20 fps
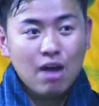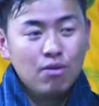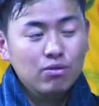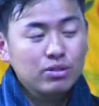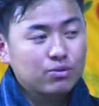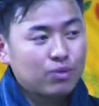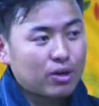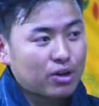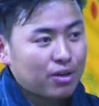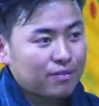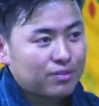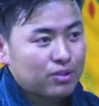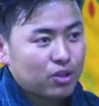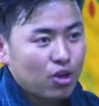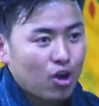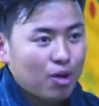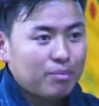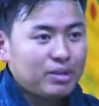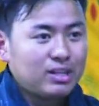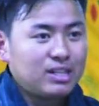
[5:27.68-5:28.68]
I was one of the
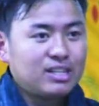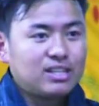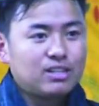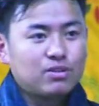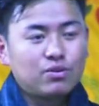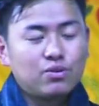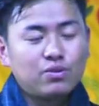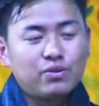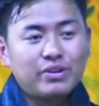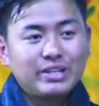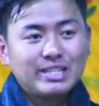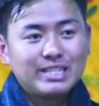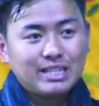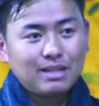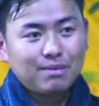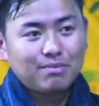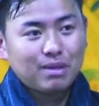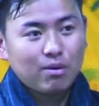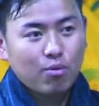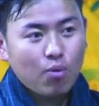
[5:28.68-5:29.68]
nominees to
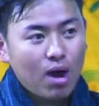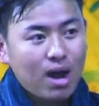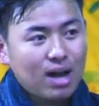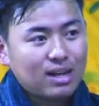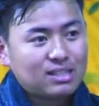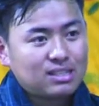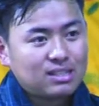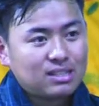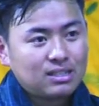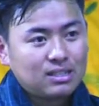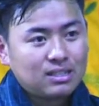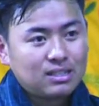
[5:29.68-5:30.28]
receive the award.